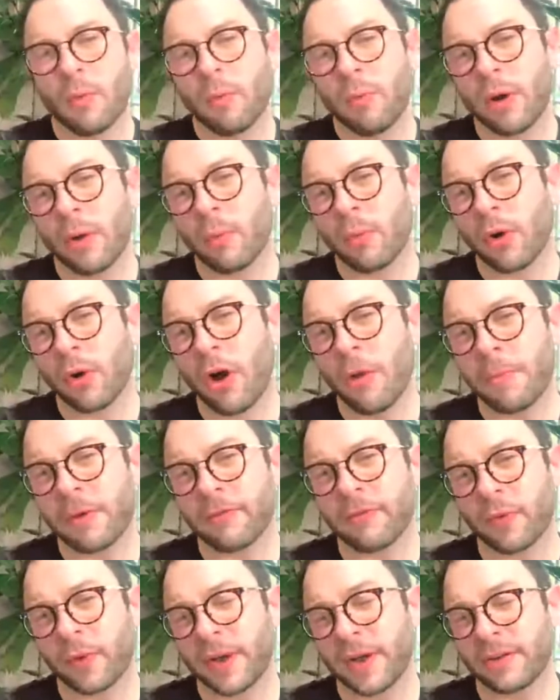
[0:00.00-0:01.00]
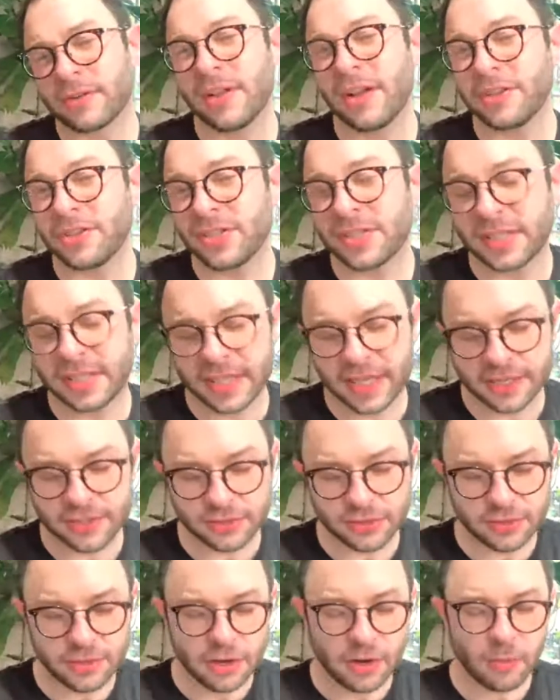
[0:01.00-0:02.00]
What we're hoping for here is not just a
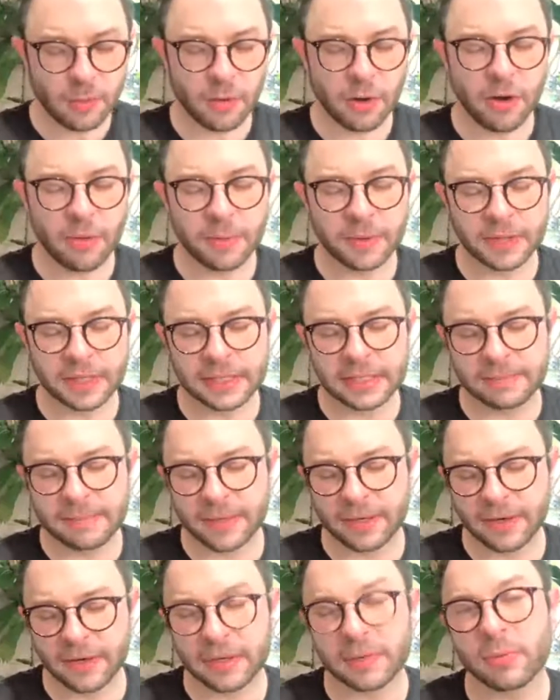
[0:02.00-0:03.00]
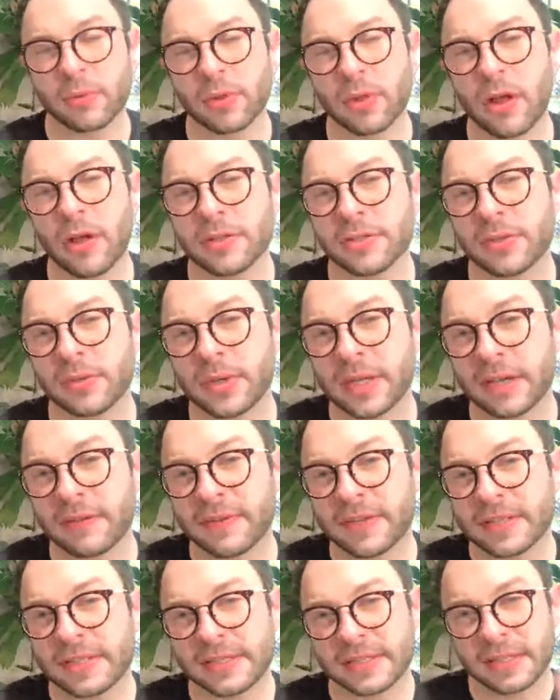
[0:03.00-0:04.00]
yes or no. We're hoping that Spirit will also
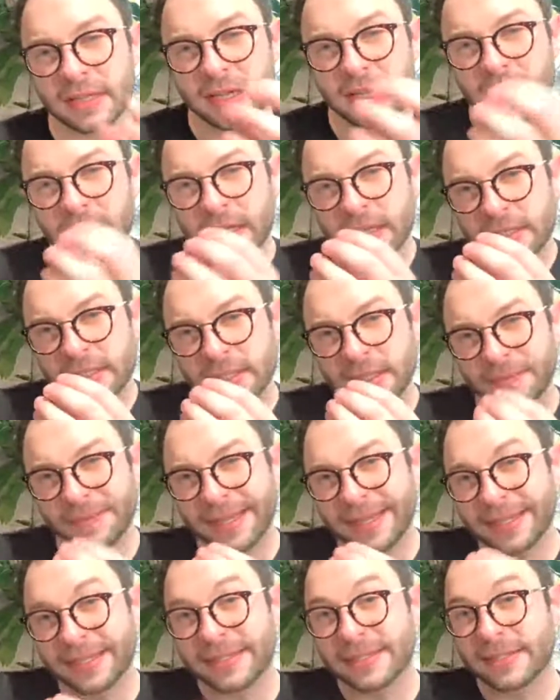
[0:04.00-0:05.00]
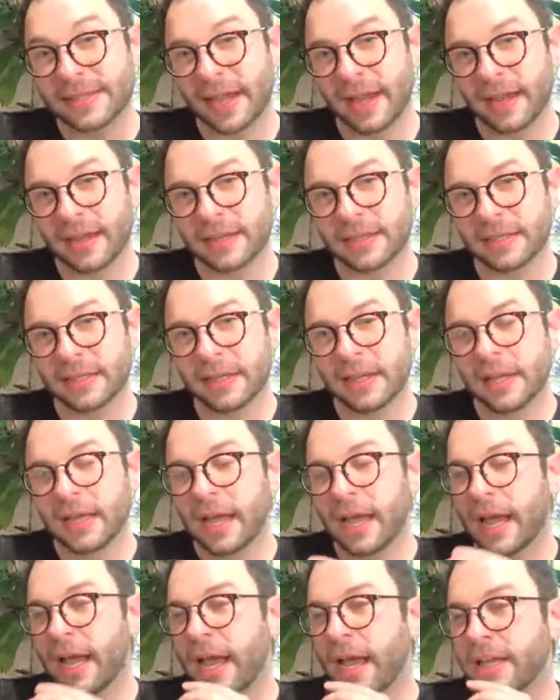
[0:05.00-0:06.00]
give us some insight
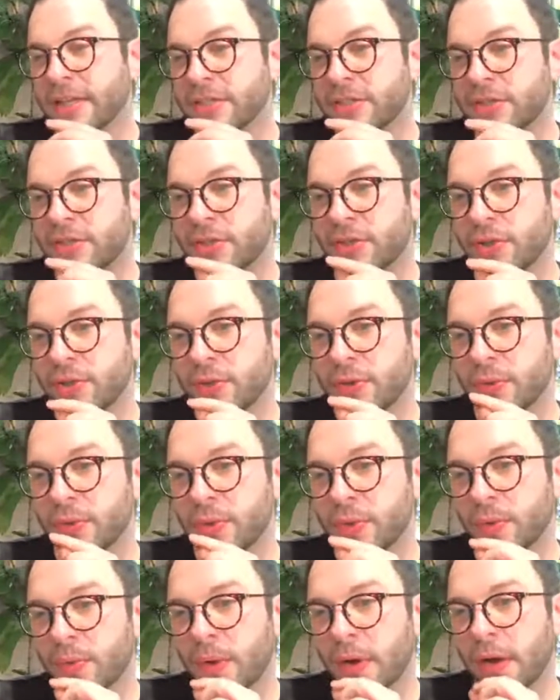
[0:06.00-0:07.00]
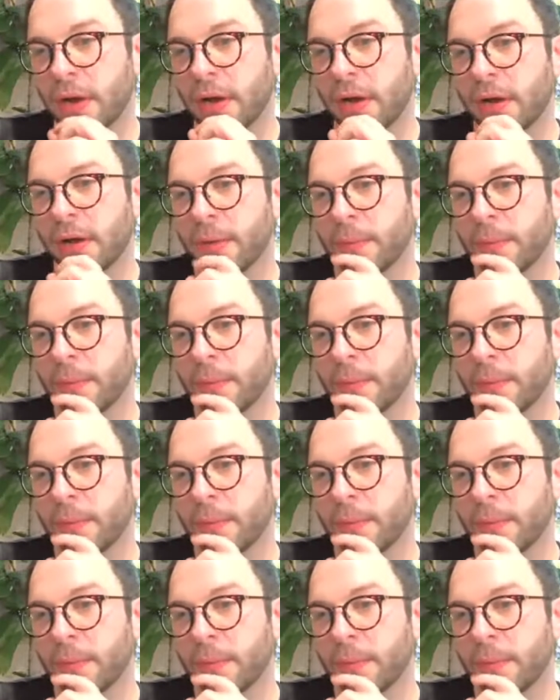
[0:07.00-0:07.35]
as to